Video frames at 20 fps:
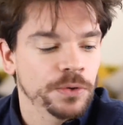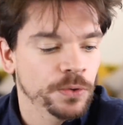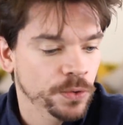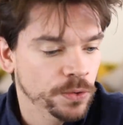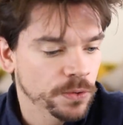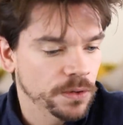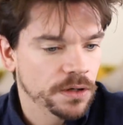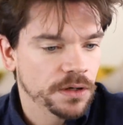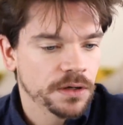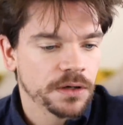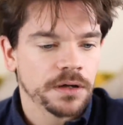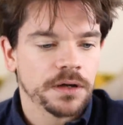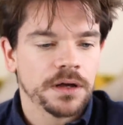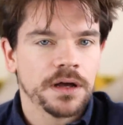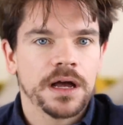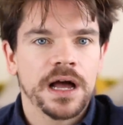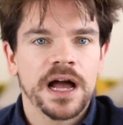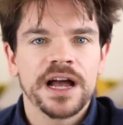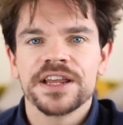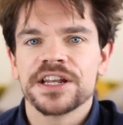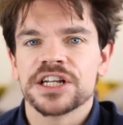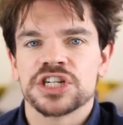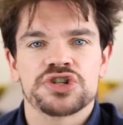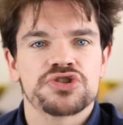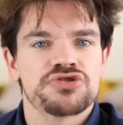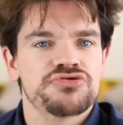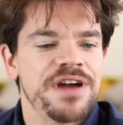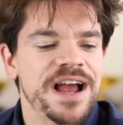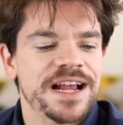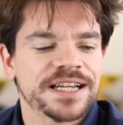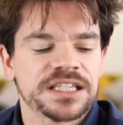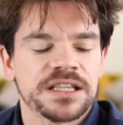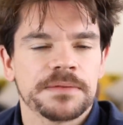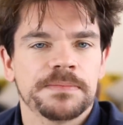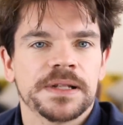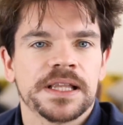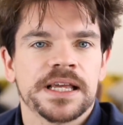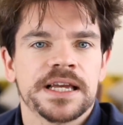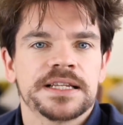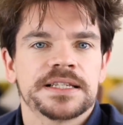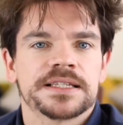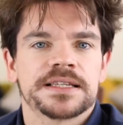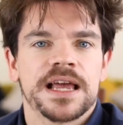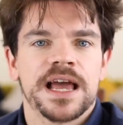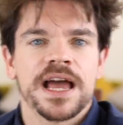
Oh, I'm gonna trash the place